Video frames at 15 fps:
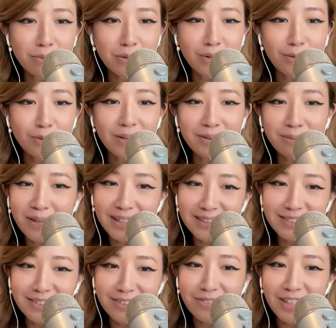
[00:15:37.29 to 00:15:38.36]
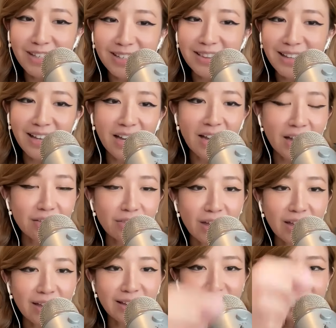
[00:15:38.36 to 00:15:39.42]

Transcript: but one positive thing that I like